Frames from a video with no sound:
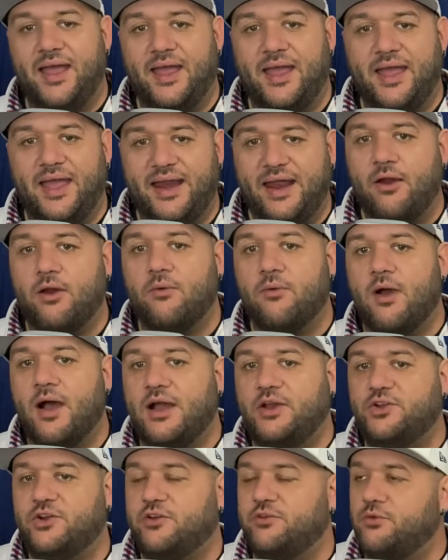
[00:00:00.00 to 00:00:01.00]
And Aaron
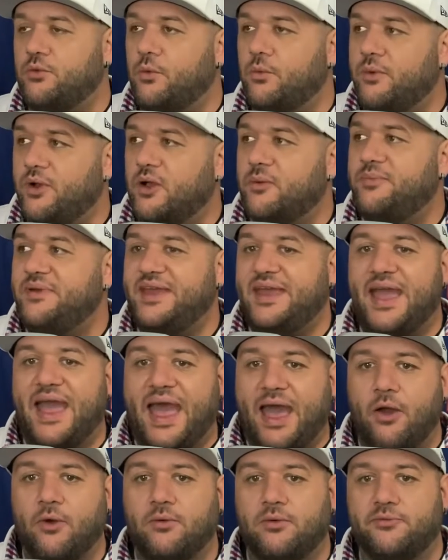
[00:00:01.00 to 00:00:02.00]
Rodgers will be
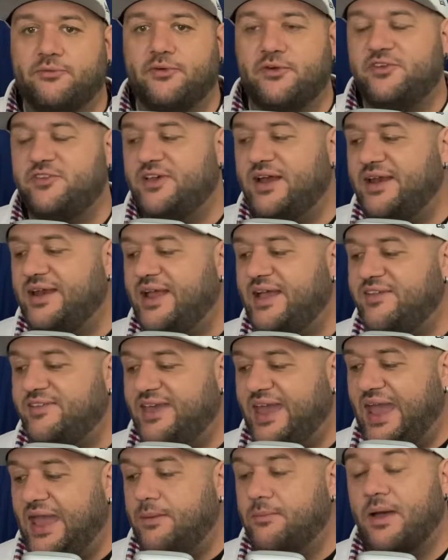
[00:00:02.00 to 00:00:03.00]
out for Sunday's
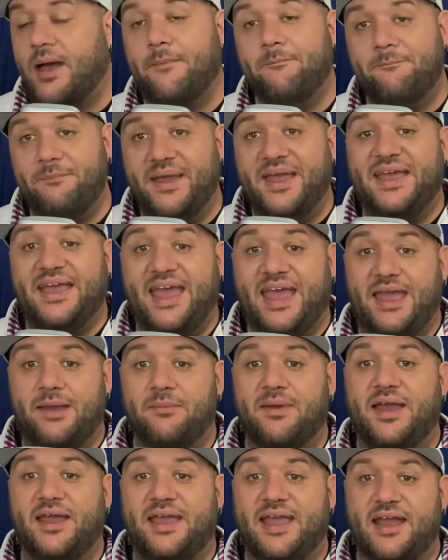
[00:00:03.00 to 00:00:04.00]
game, a big game
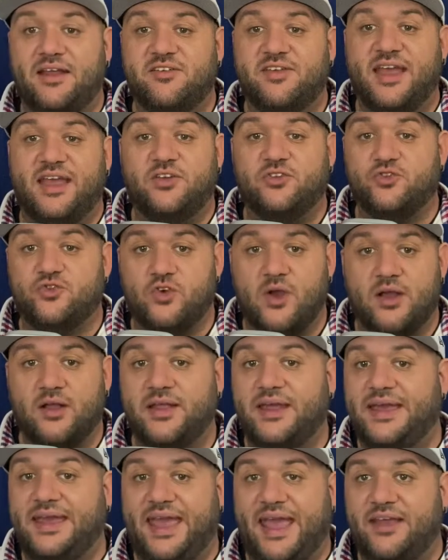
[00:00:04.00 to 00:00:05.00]
against a
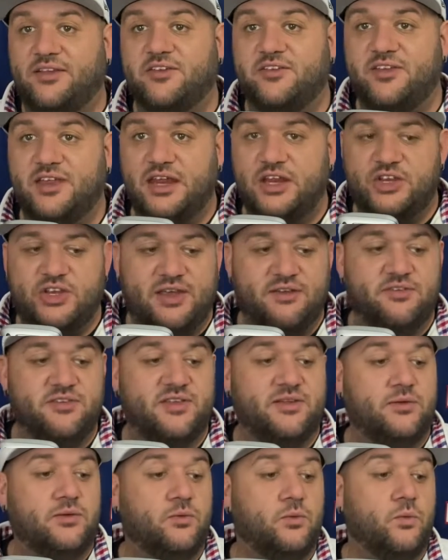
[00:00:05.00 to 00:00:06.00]
struggling Kansas City Chiefs
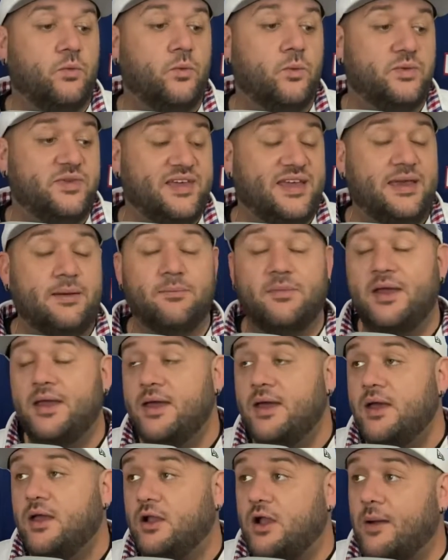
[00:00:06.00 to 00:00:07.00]
team
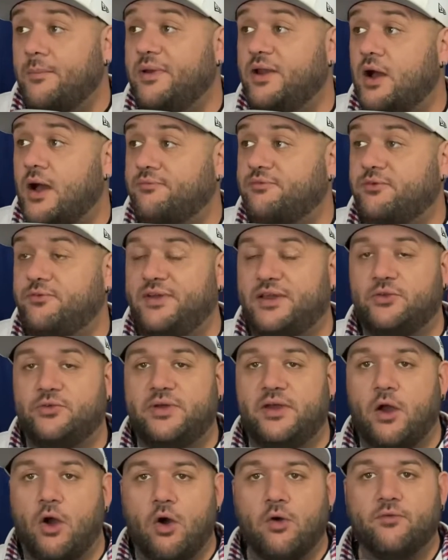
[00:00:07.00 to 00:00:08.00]
coming off a
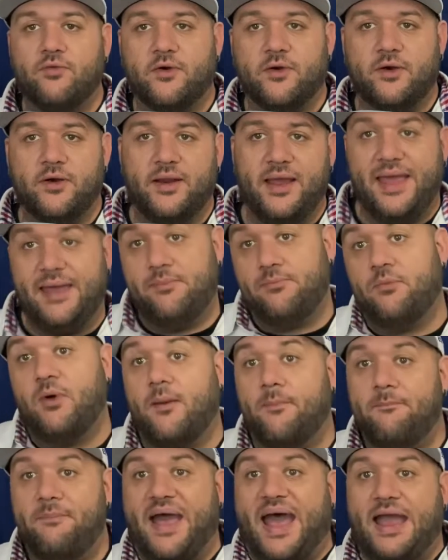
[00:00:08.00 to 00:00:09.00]
victory over a
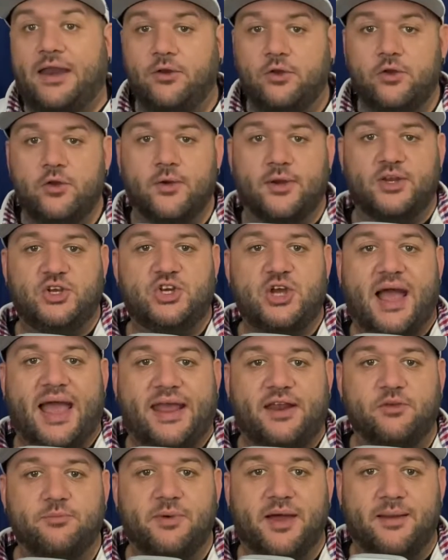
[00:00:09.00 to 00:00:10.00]
bad New York
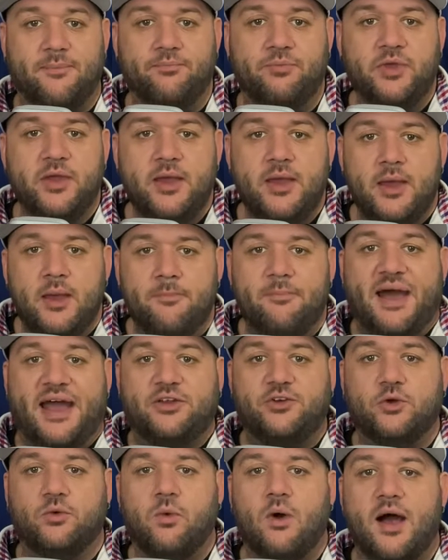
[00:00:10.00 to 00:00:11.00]
Giants. But
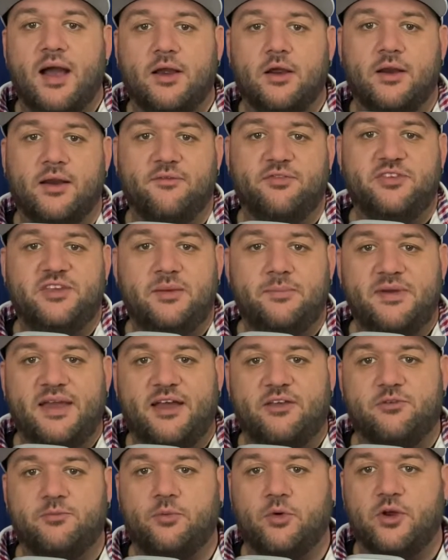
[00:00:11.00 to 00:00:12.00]
Patrick Walker of
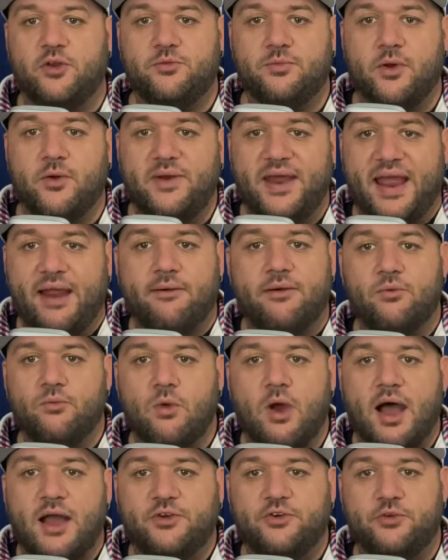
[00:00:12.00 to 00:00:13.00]
CBS Sports wrote, Aaron
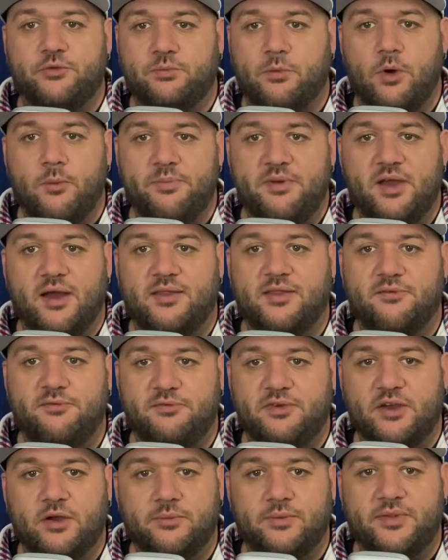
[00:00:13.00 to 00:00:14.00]
Rodgers won't be on the
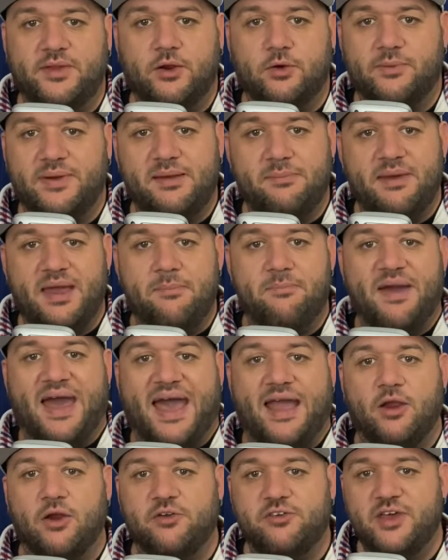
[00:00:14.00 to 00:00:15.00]
field when the Green Bay
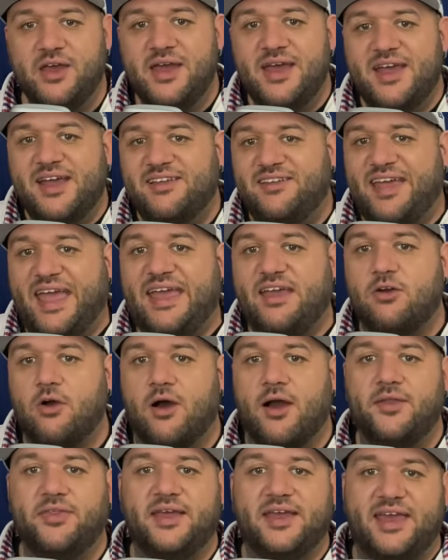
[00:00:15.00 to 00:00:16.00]
Packers take
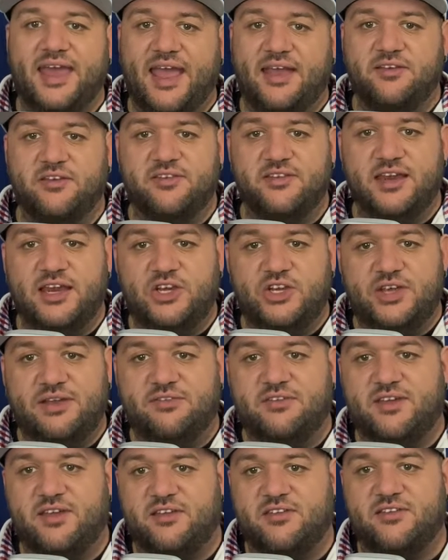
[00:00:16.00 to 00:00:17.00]
on the Kansas City
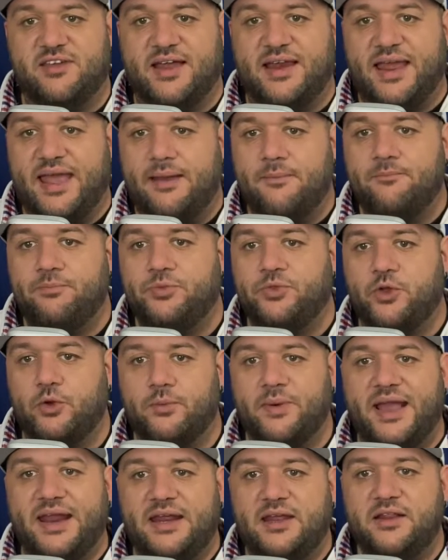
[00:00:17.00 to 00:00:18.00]
Chiefs this Sunday. The
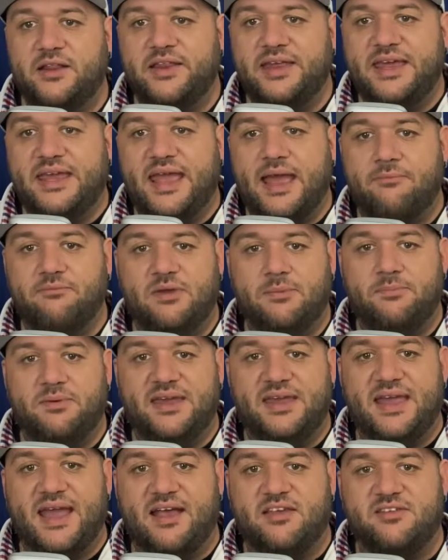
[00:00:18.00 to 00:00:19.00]
reigning league
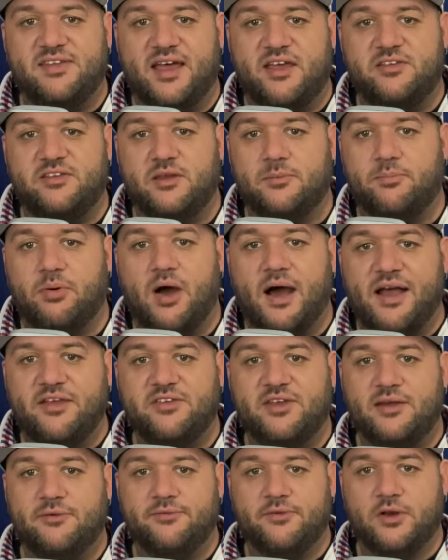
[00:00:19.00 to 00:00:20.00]
MVP has tested
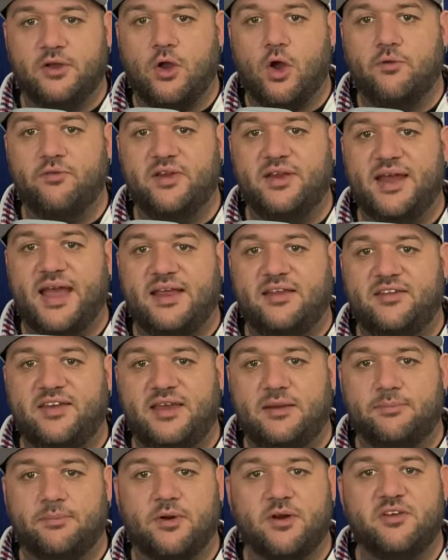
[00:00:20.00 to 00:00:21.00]
positive for
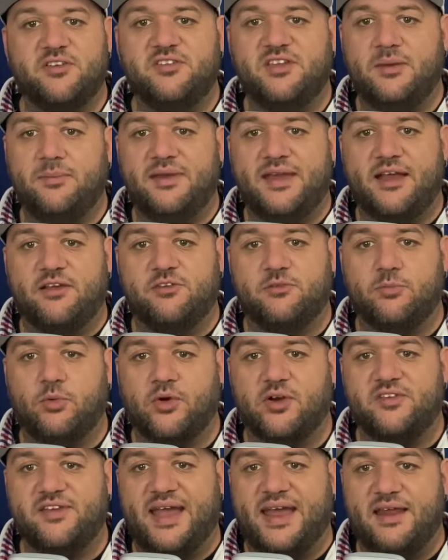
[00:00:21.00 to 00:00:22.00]
COVID-19 per CBS
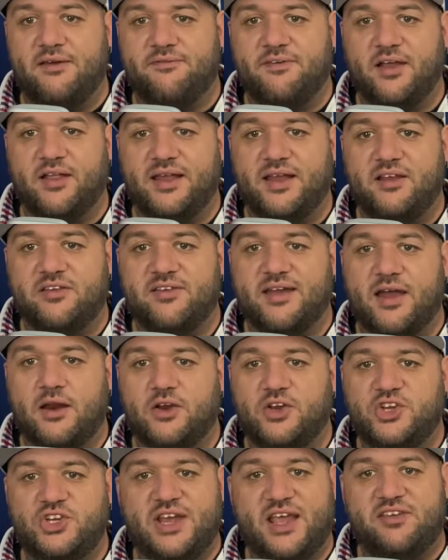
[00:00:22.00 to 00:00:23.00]
Sports NFL insider
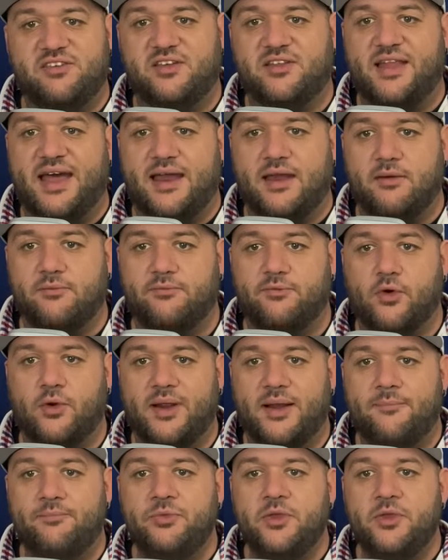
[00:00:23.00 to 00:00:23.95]
Jason La Canfora.